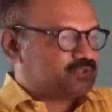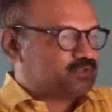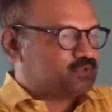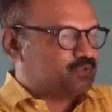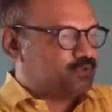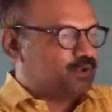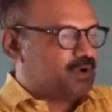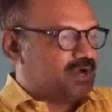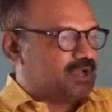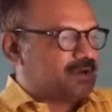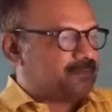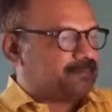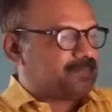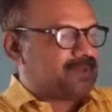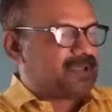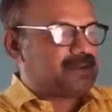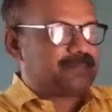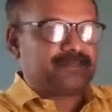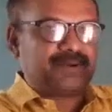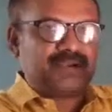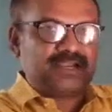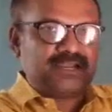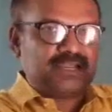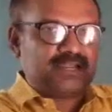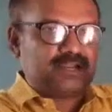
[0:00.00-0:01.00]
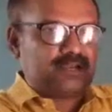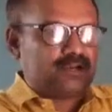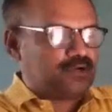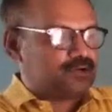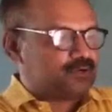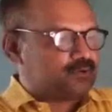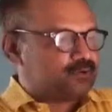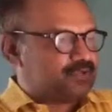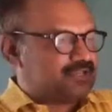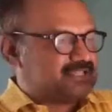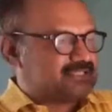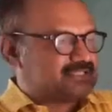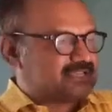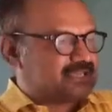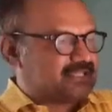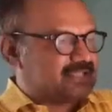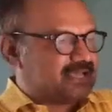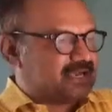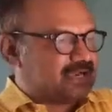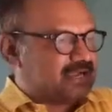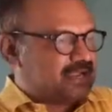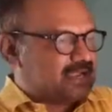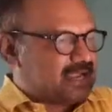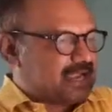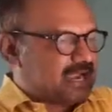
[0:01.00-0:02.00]
two are perpendicular to each
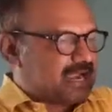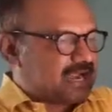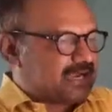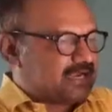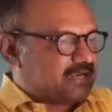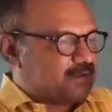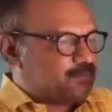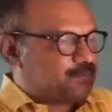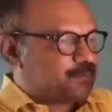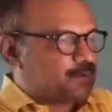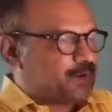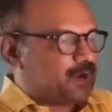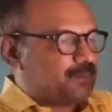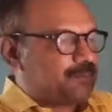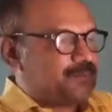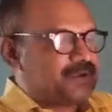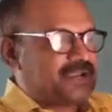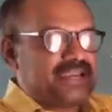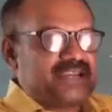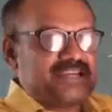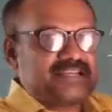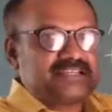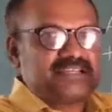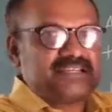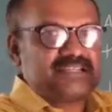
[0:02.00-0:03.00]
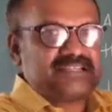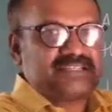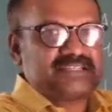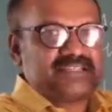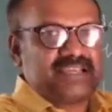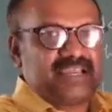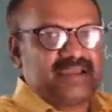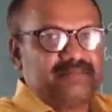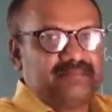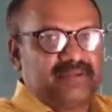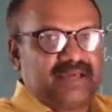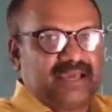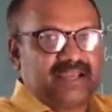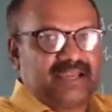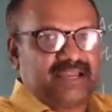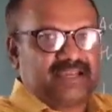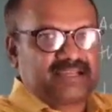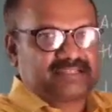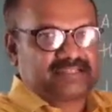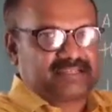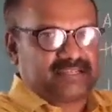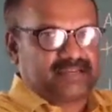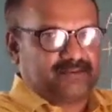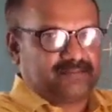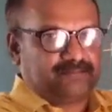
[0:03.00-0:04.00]
other and propagates in same
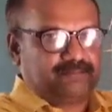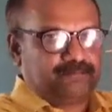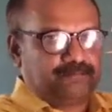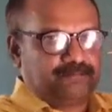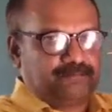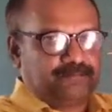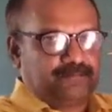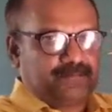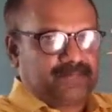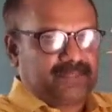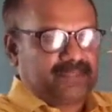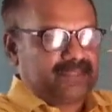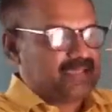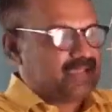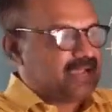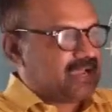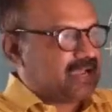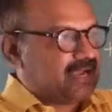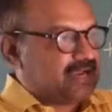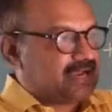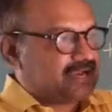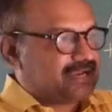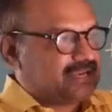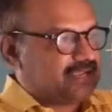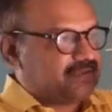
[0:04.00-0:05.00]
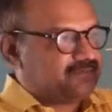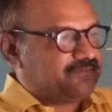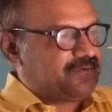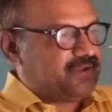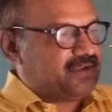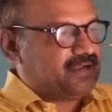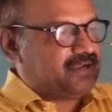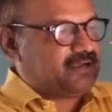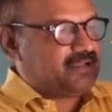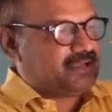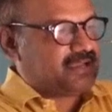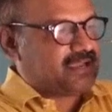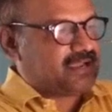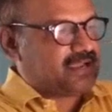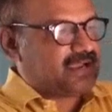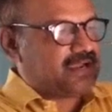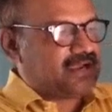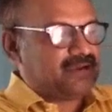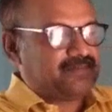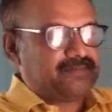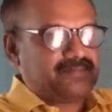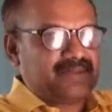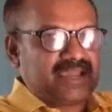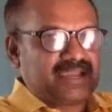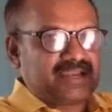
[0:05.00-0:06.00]
direction. Electric field
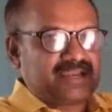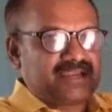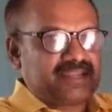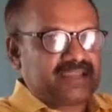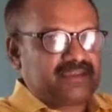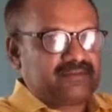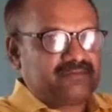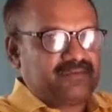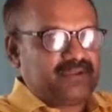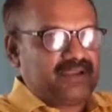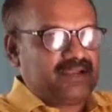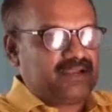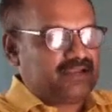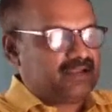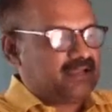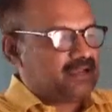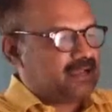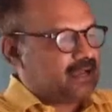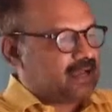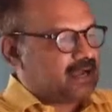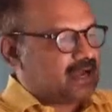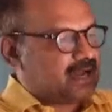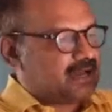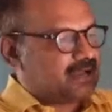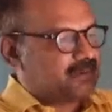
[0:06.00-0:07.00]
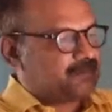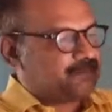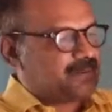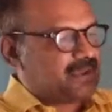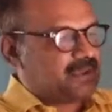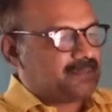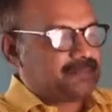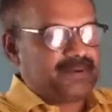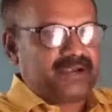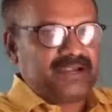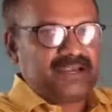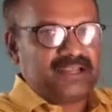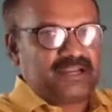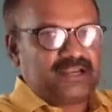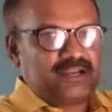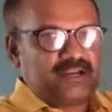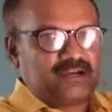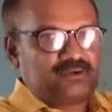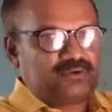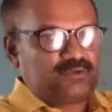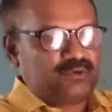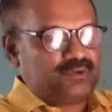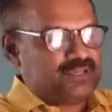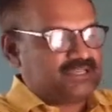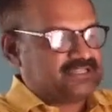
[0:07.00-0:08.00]
and magnetic field are perpendicular
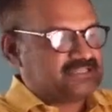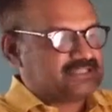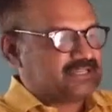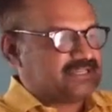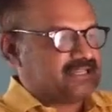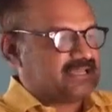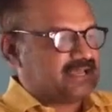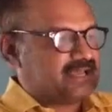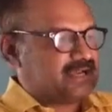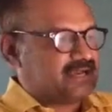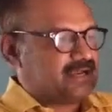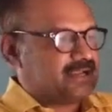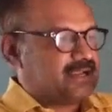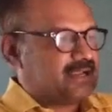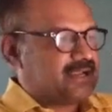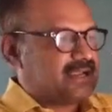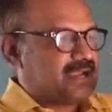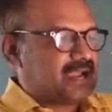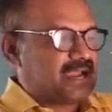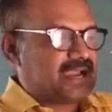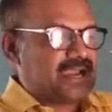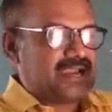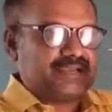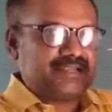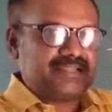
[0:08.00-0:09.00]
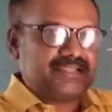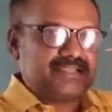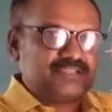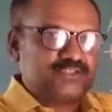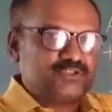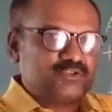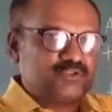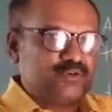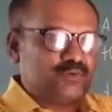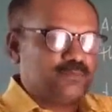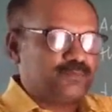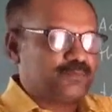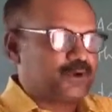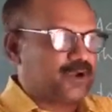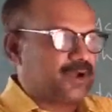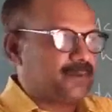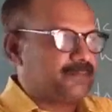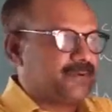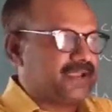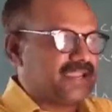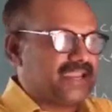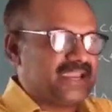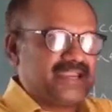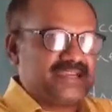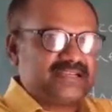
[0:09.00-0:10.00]
to each other, and these two
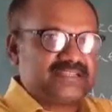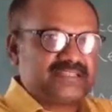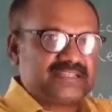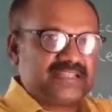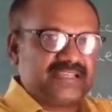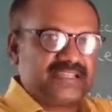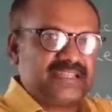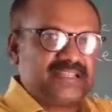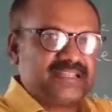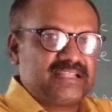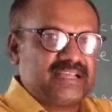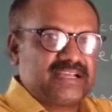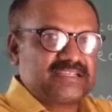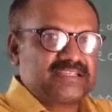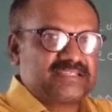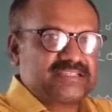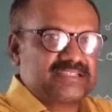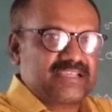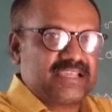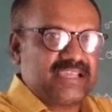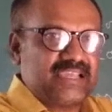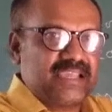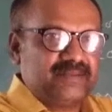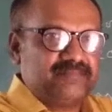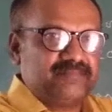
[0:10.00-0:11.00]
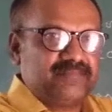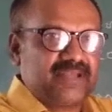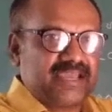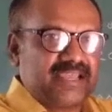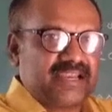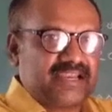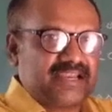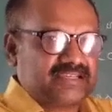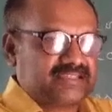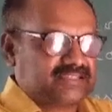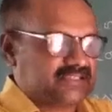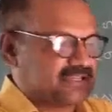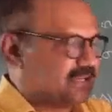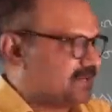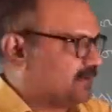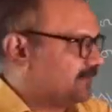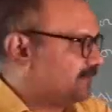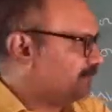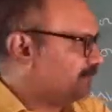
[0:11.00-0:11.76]
propagates in the same direction